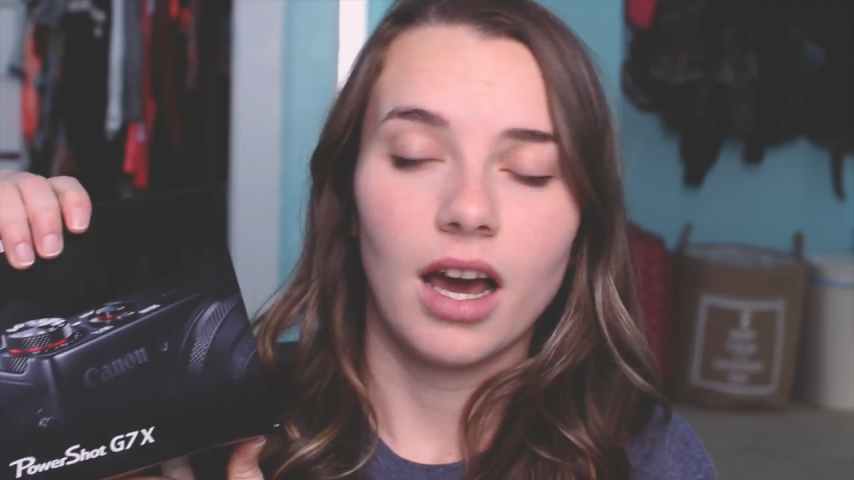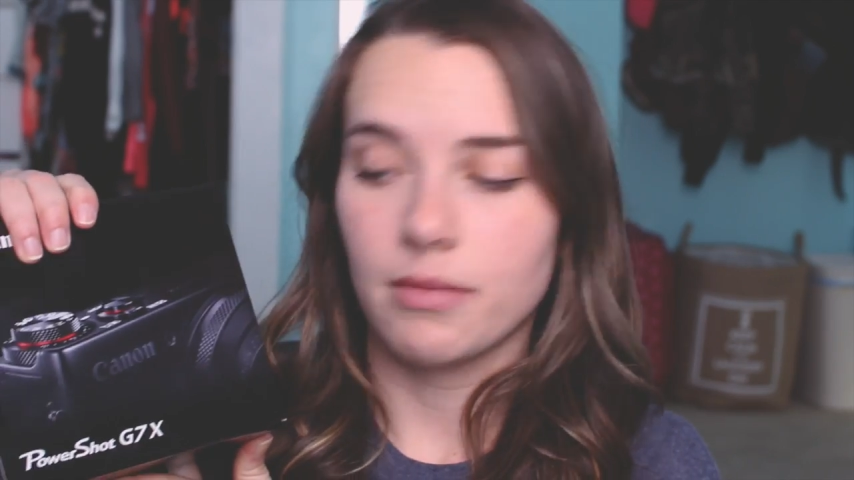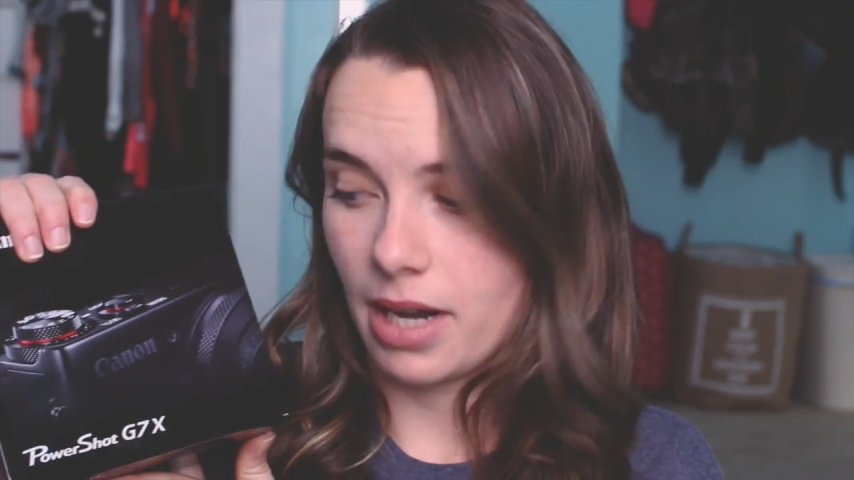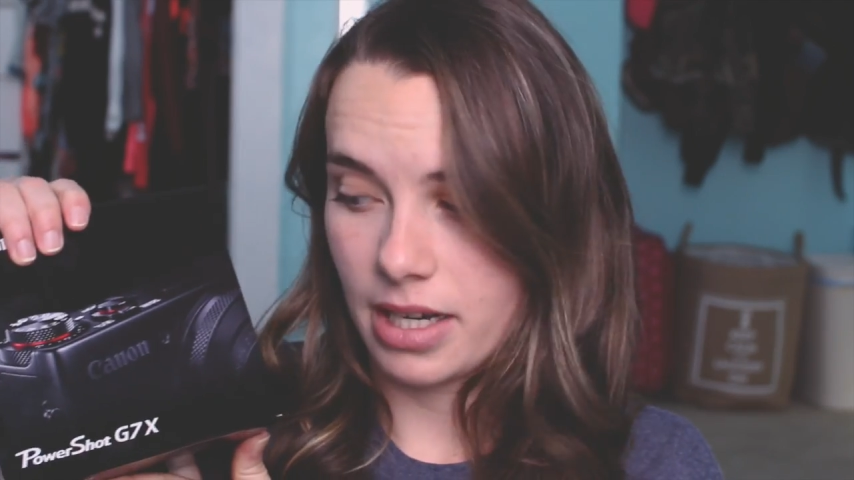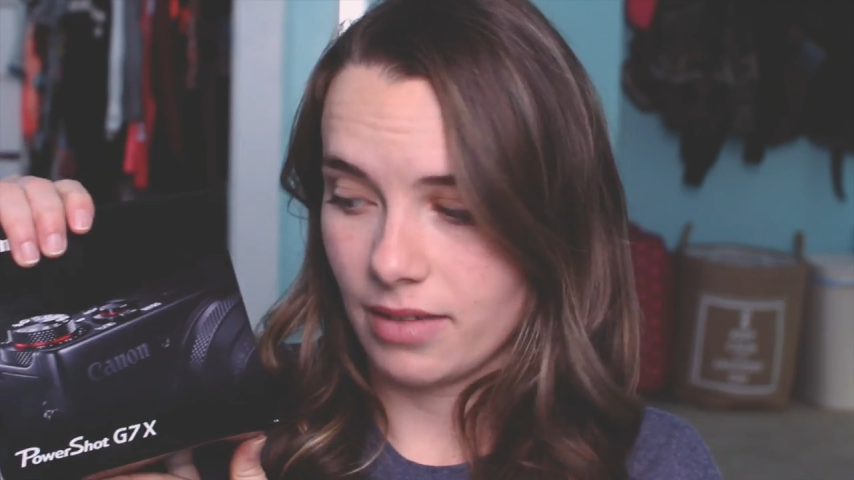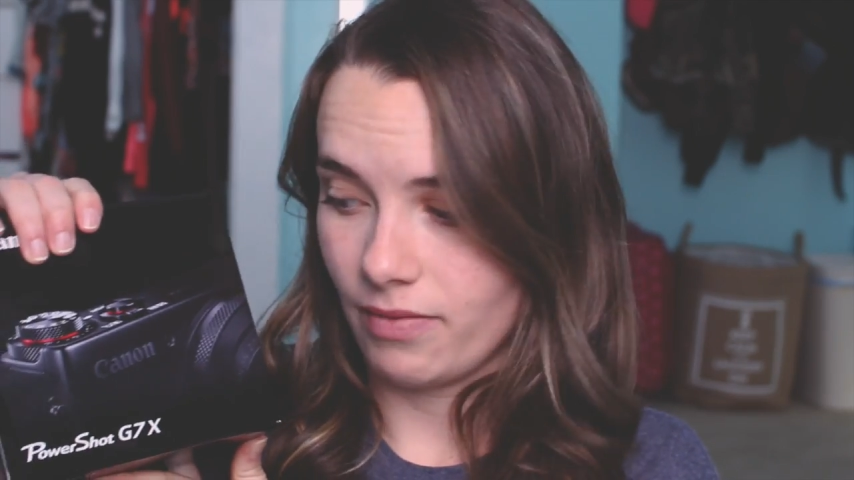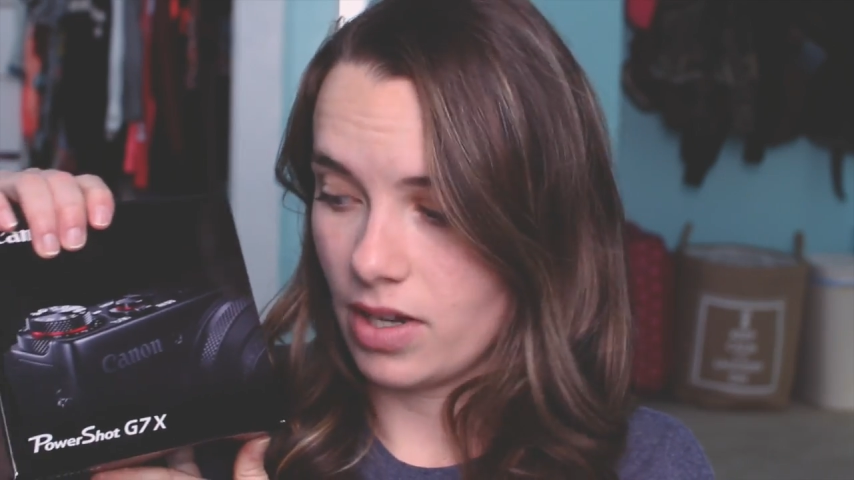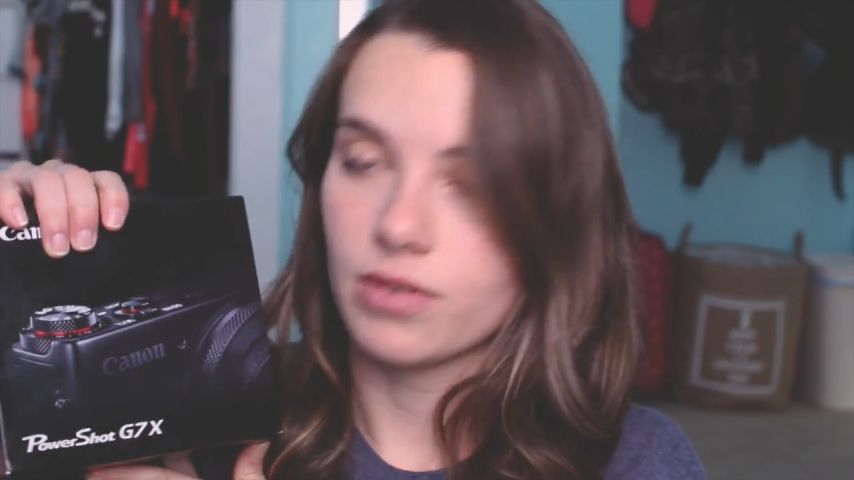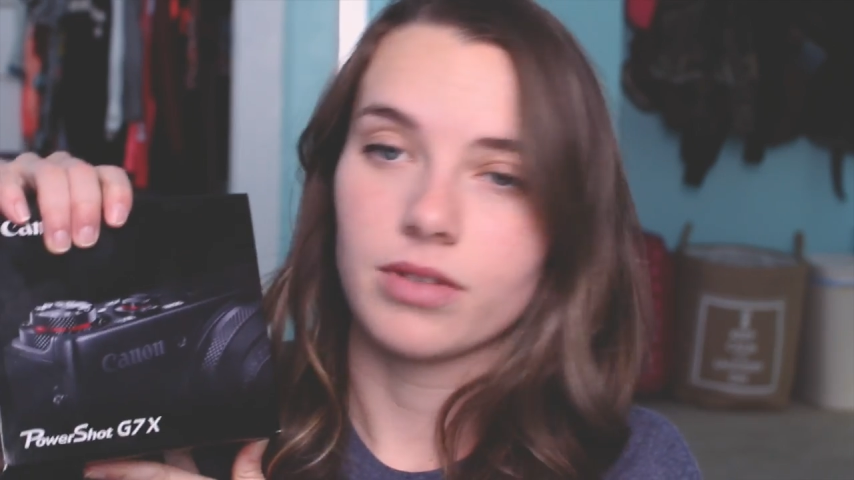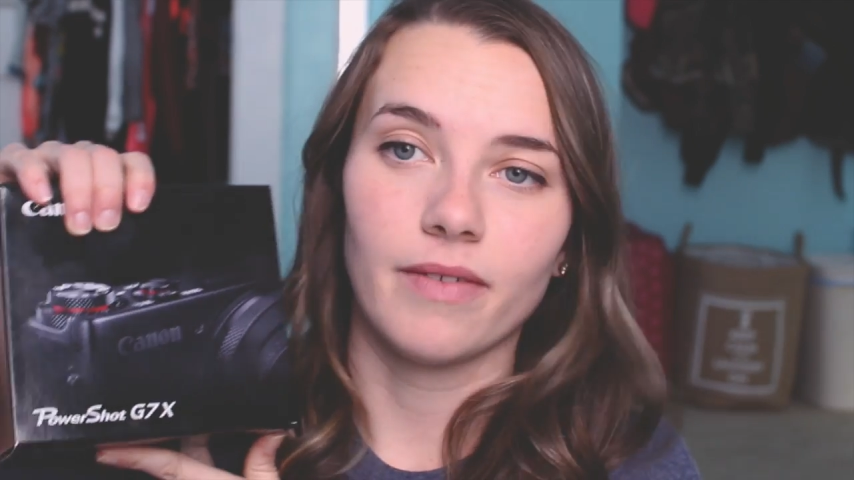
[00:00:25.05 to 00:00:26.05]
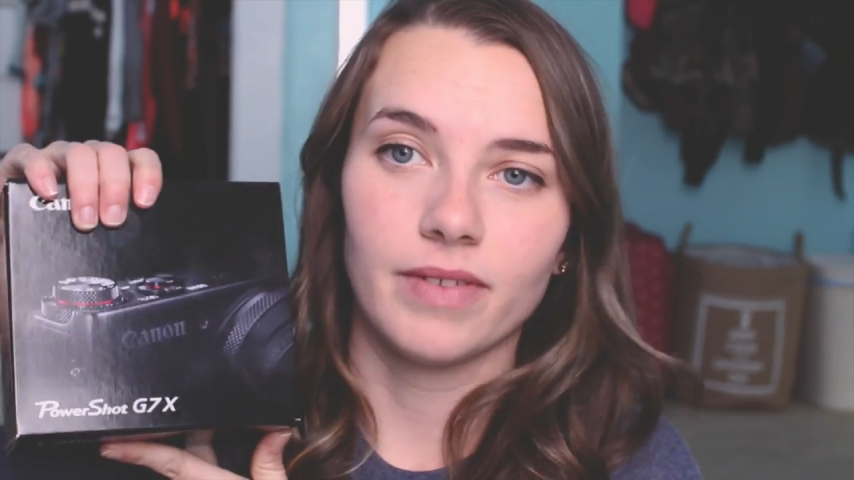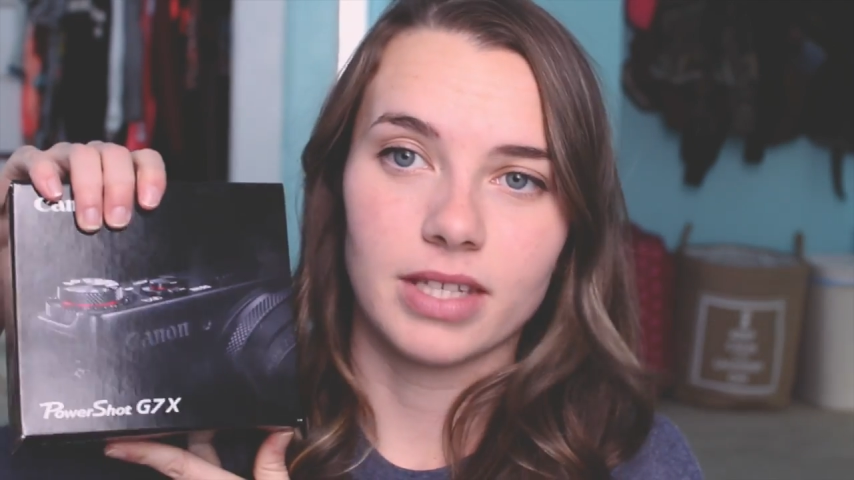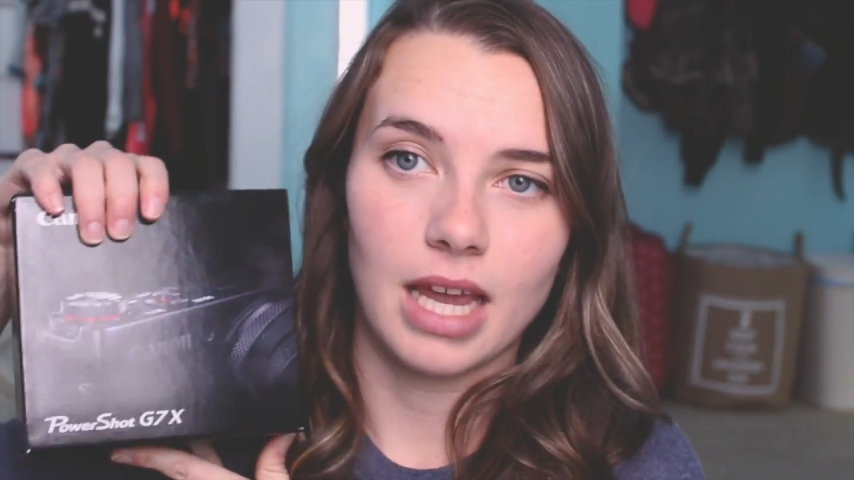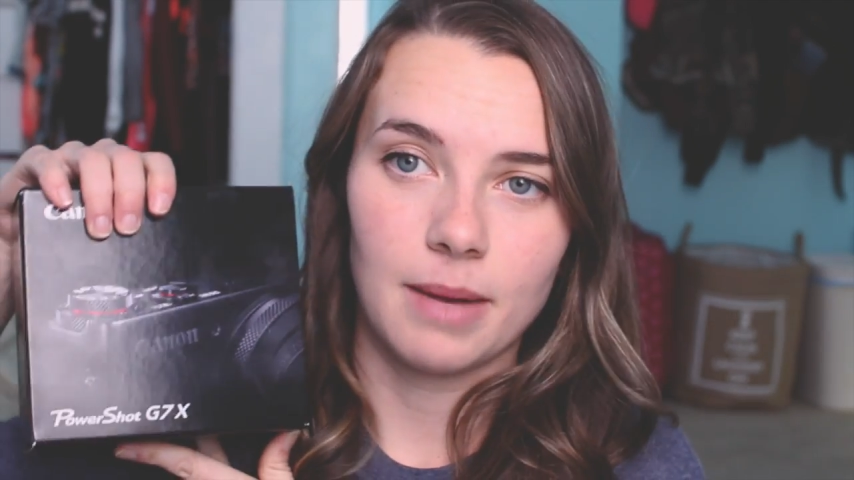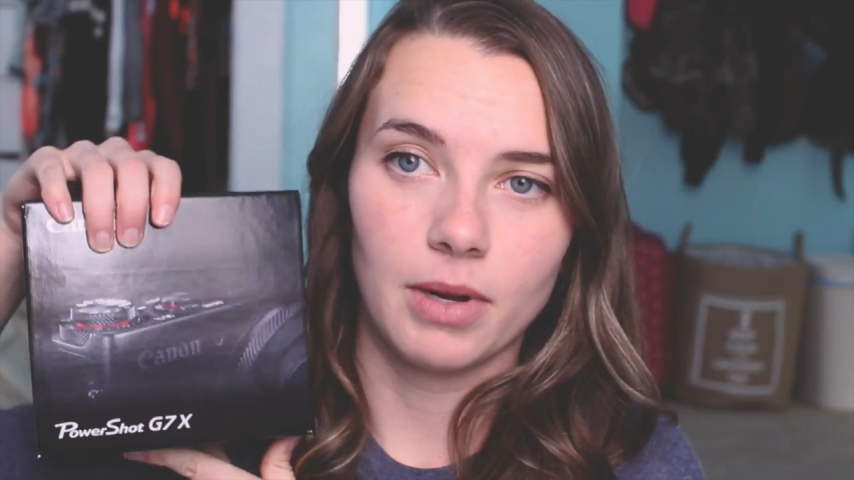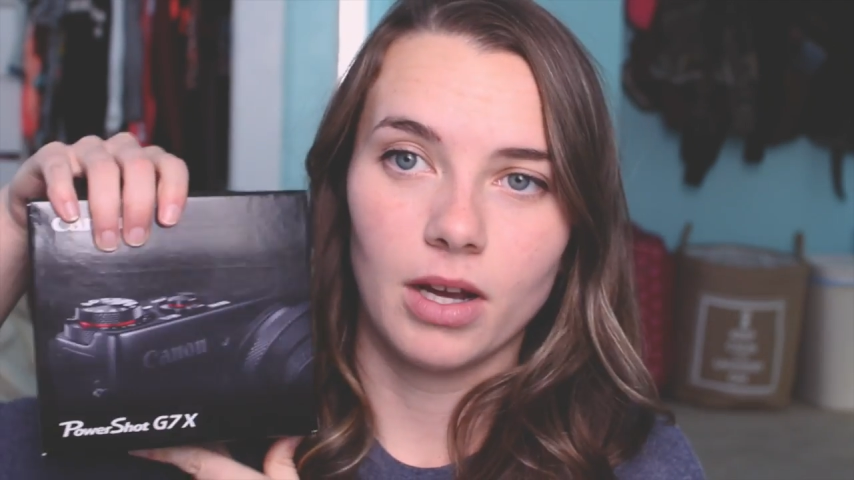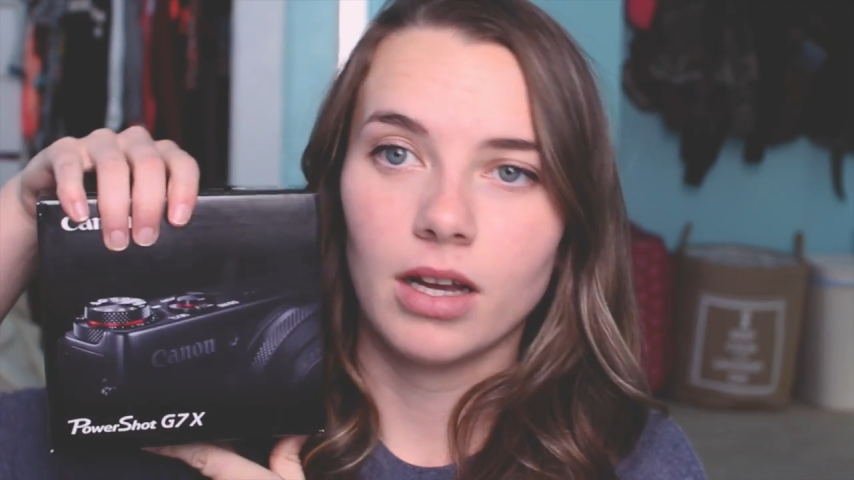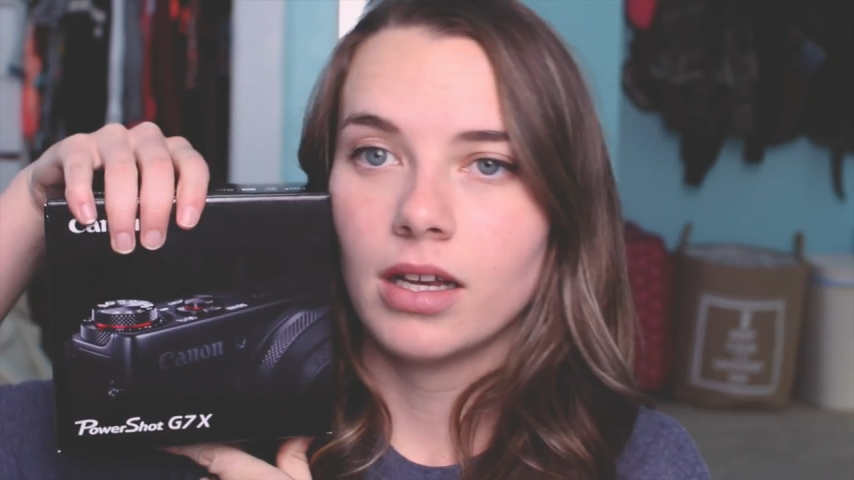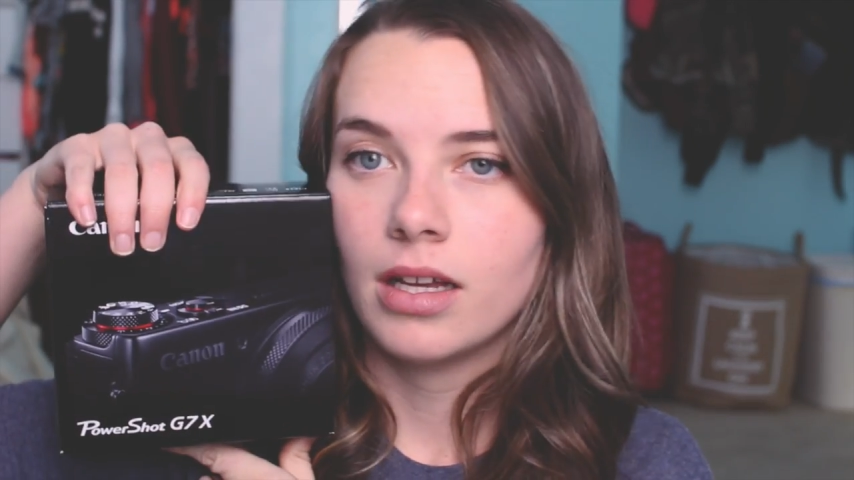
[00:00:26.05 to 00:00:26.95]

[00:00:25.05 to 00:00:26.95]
unboxing videos of this camera,